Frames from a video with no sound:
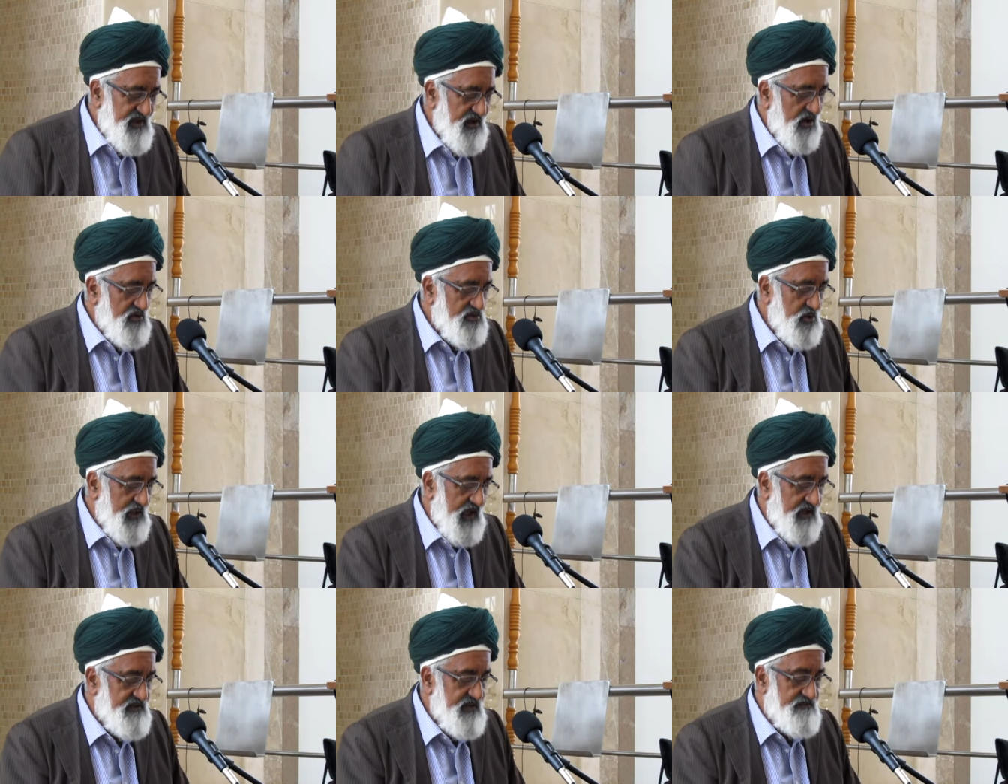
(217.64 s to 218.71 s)
Ghawsul
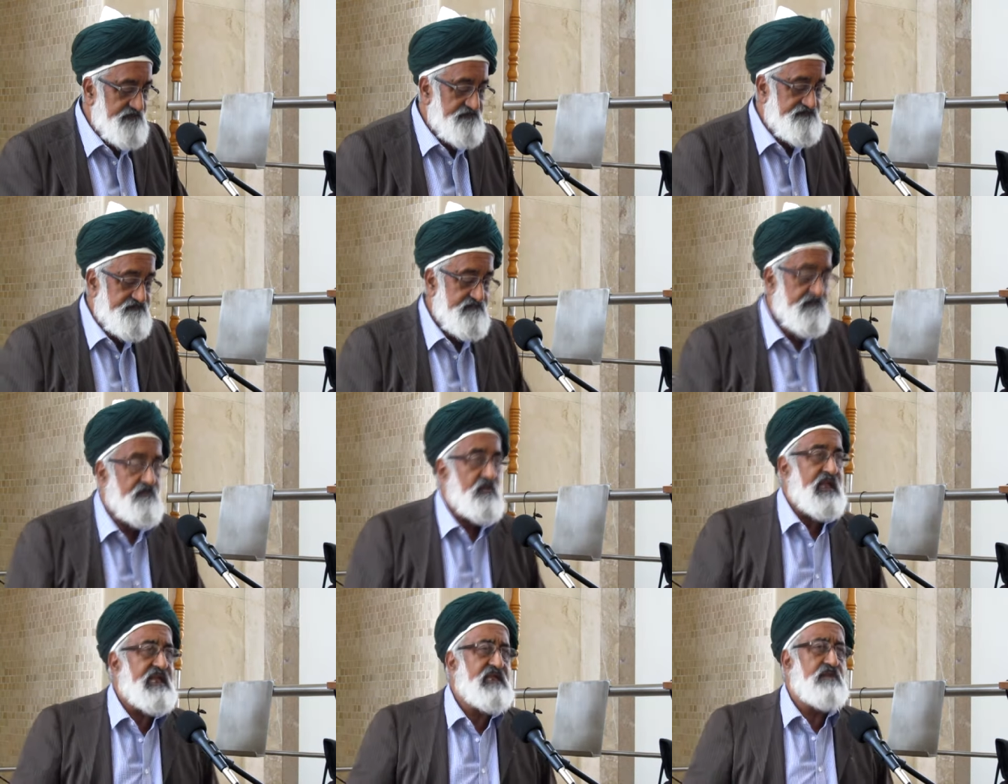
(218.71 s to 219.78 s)
Azam
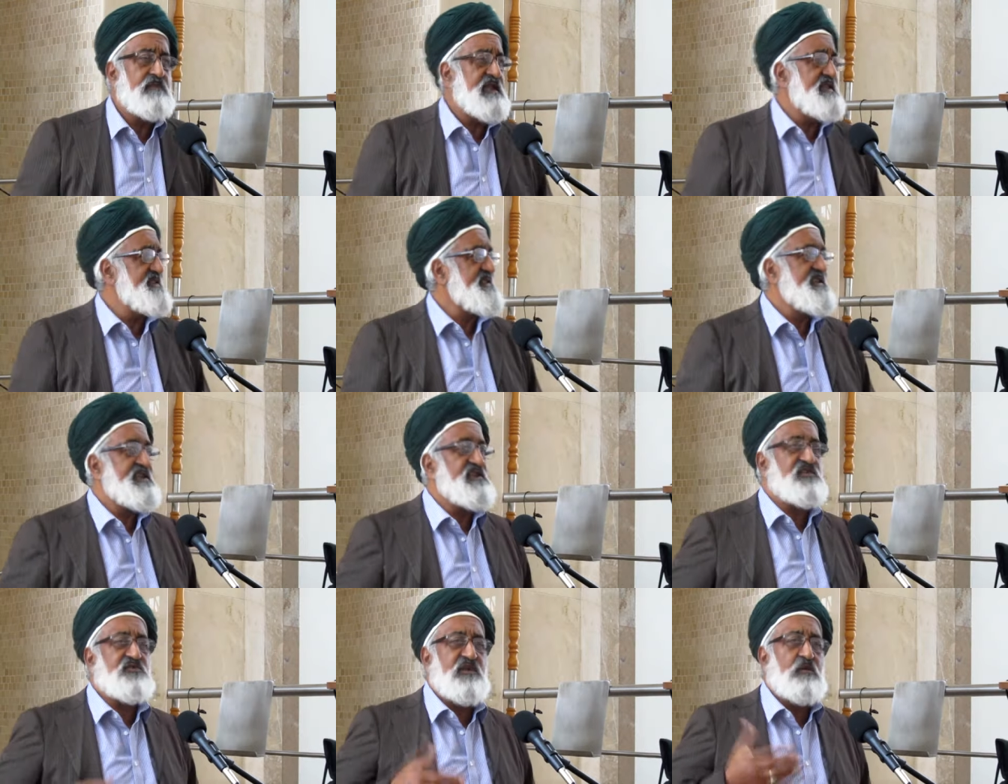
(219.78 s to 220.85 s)
means
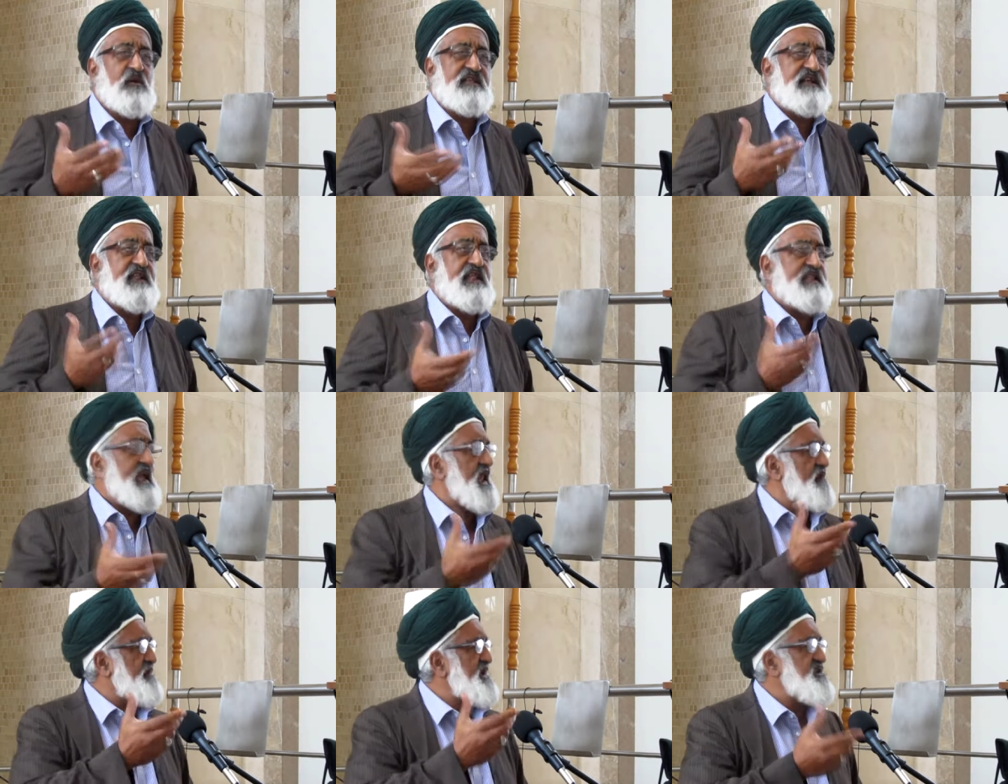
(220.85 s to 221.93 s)
he was a great
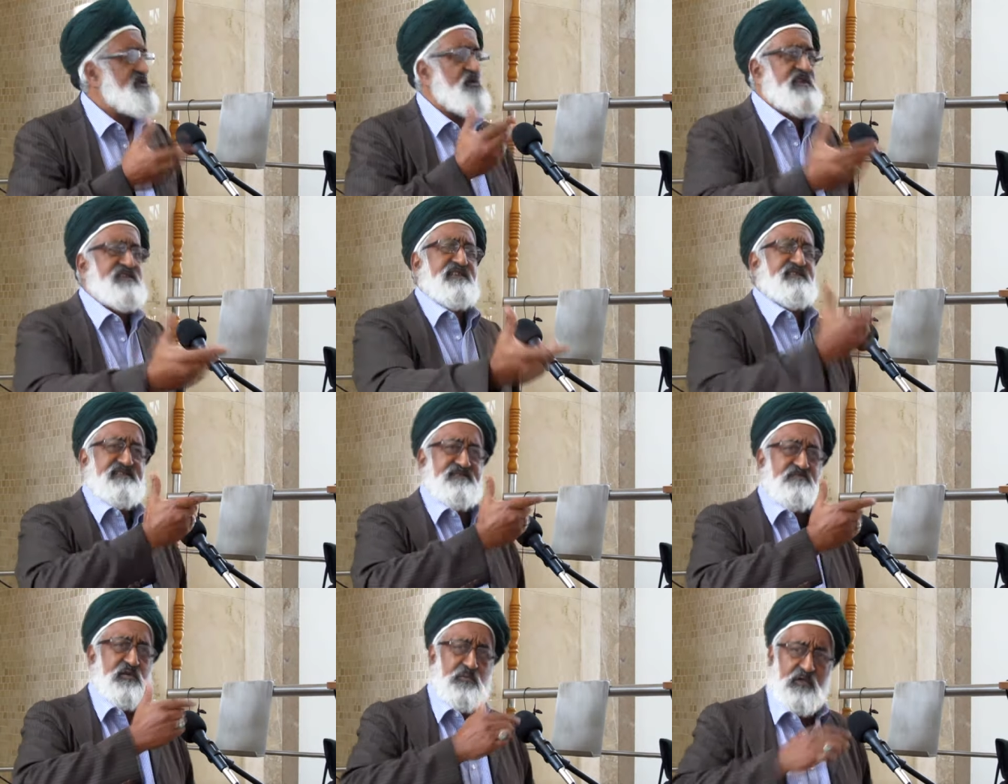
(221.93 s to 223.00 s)
helper. He used to assist
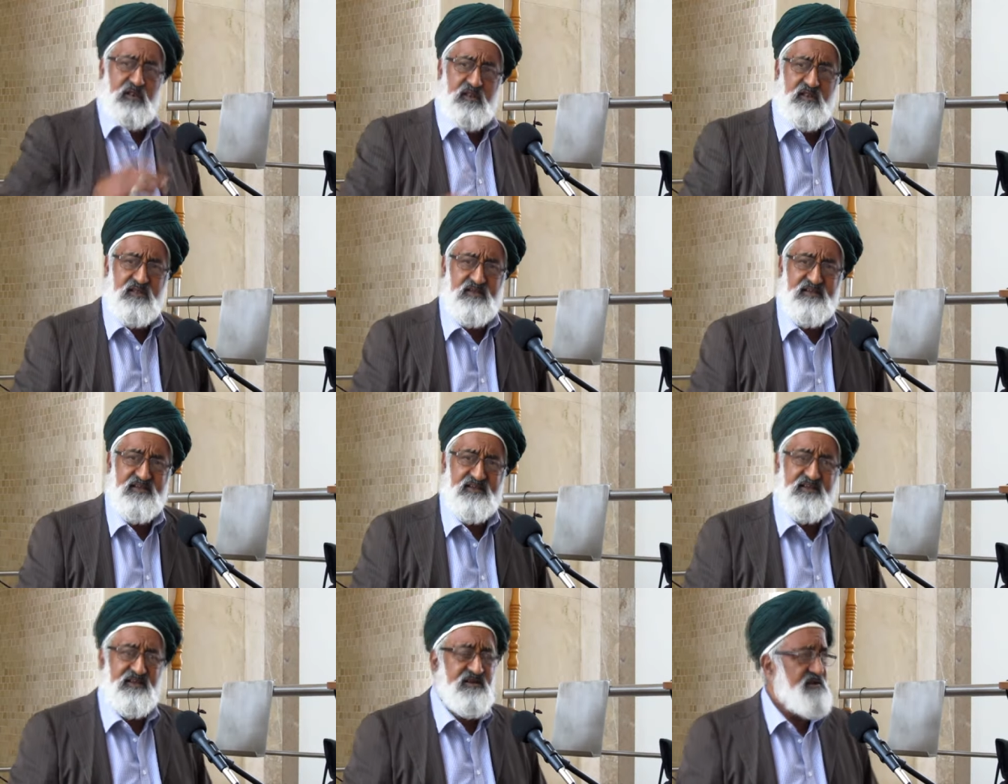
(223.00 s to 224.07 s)
people,
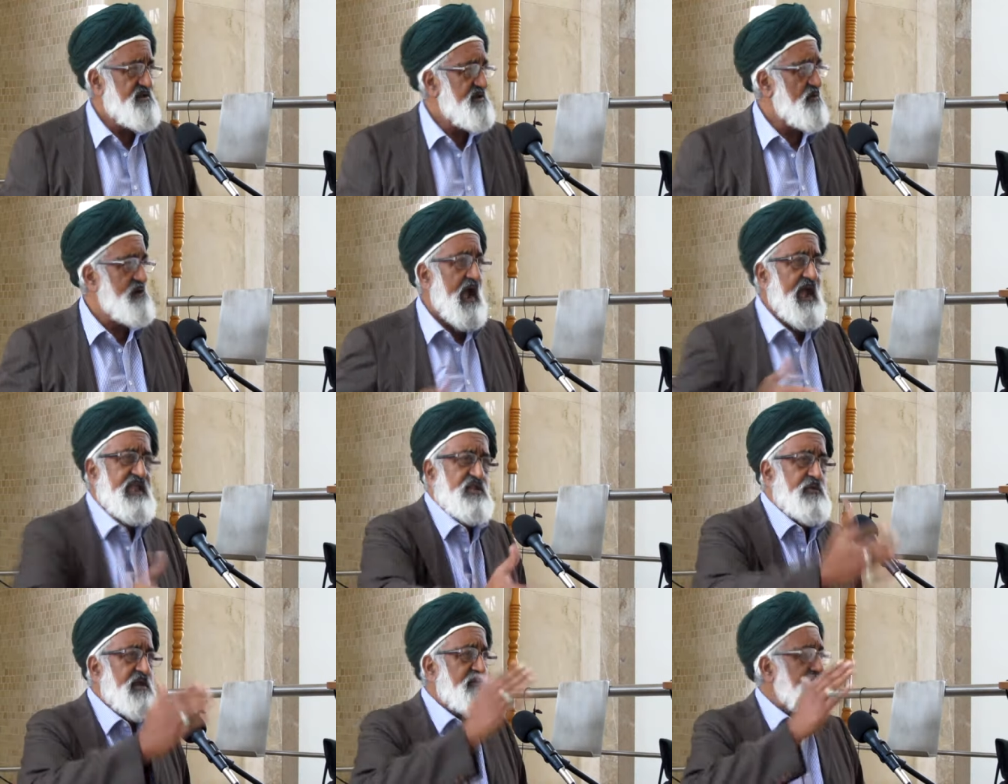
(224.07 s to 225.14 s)

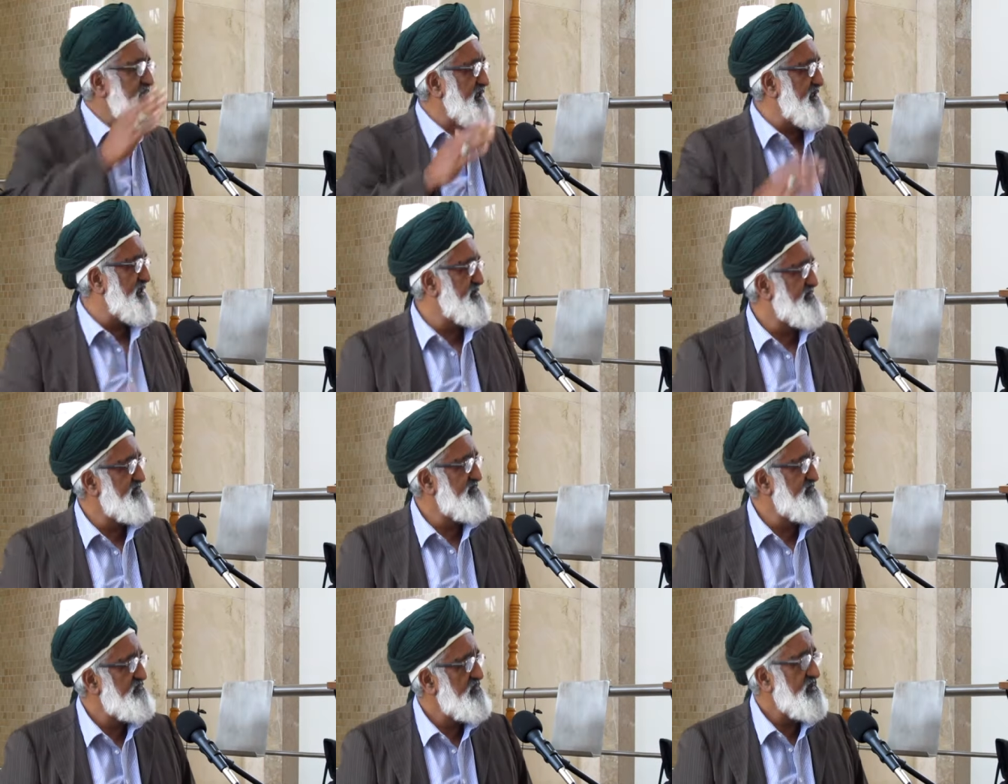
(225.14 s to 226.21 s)
guide people.
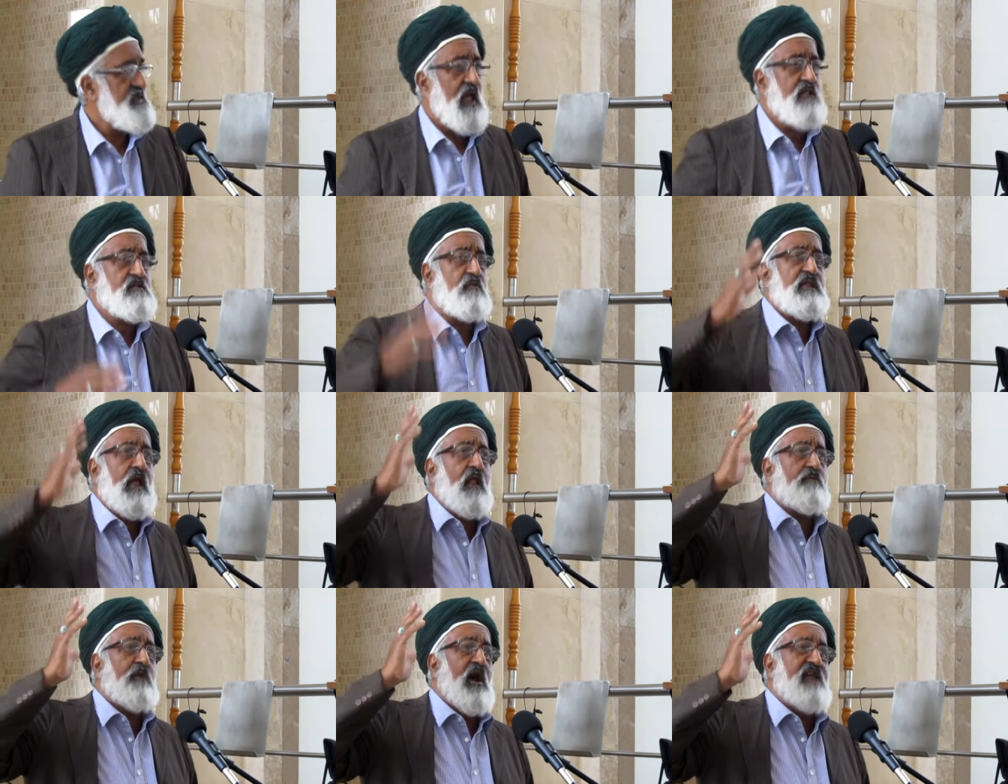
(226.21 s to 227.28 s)
The ultimate
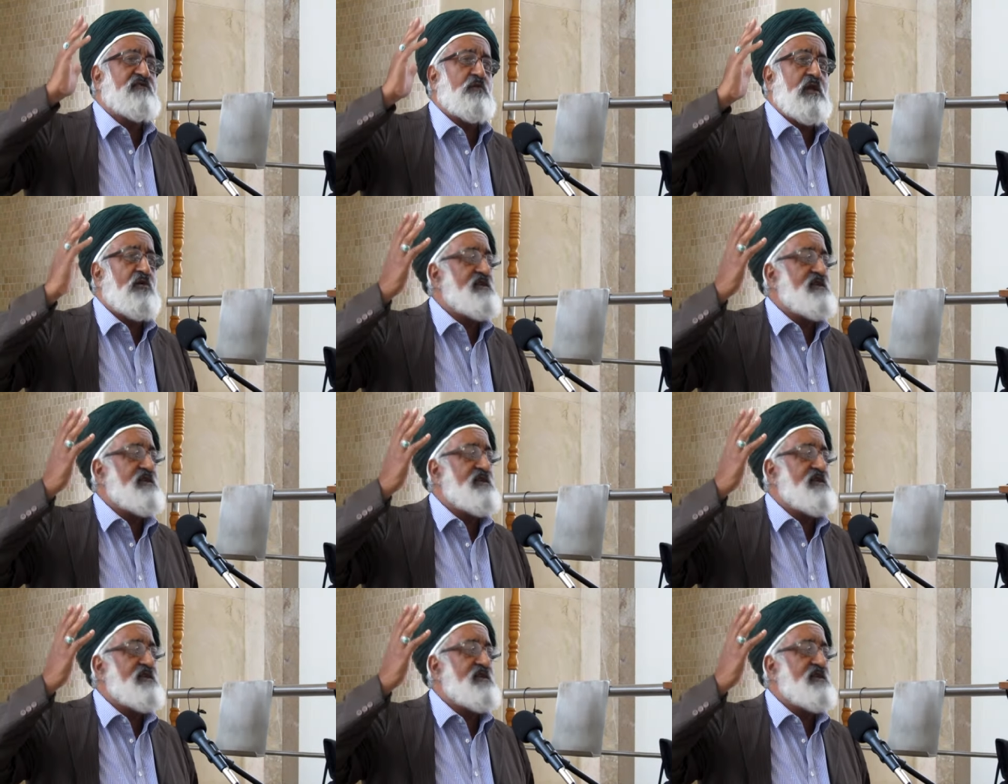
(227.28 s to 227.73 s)
helper, as we know,